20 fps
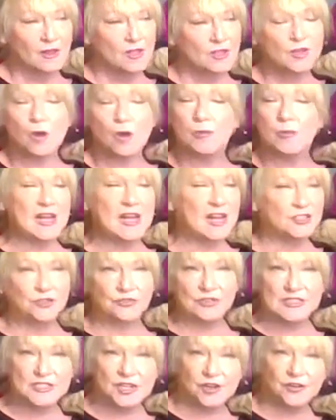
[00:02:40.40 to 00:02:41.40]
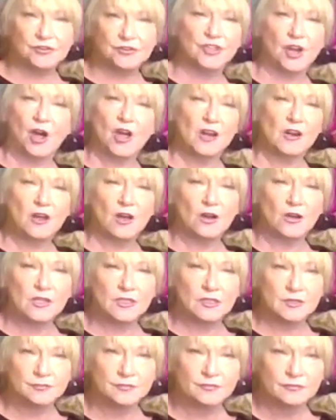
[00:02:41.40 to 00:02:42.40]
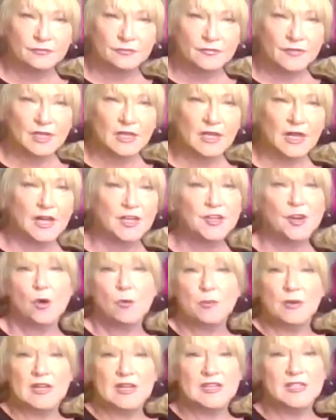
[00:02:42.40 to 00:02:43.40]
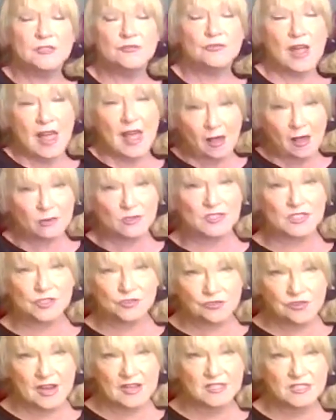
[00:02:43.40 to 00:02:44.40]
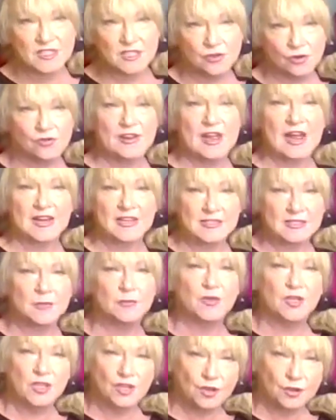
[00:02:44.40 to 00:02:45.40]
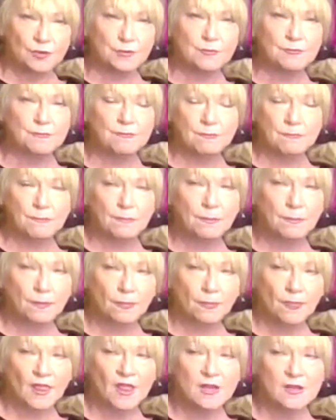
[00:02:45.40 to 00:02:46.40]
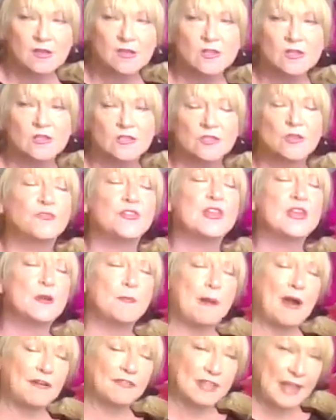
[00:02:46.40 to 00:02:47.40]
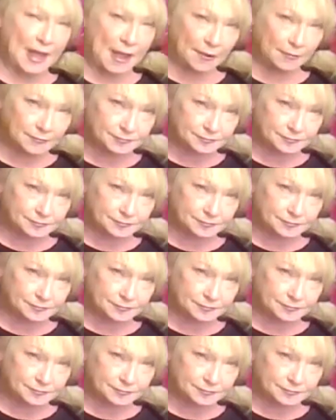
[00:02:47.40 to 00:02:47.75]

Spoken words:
Nobody has your internal dialogue, and nobody else is creating your reality but you. So think about that.